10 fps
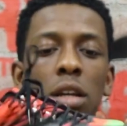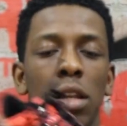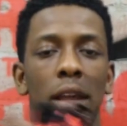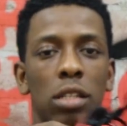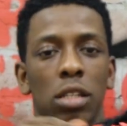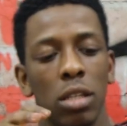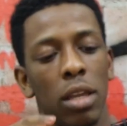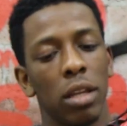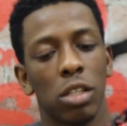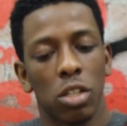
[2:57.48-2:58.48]
Let's
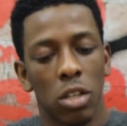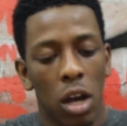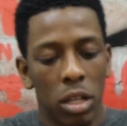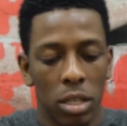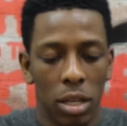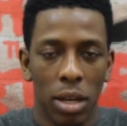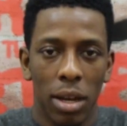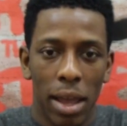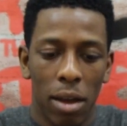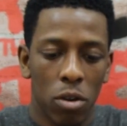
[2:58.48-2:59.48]
get started
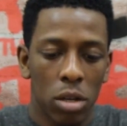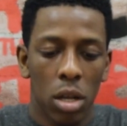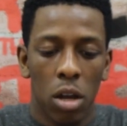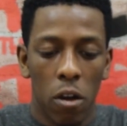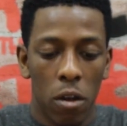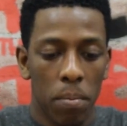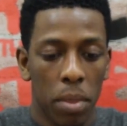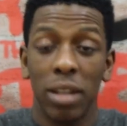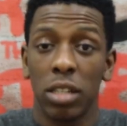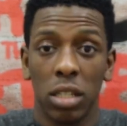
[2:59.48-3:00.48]
now. As I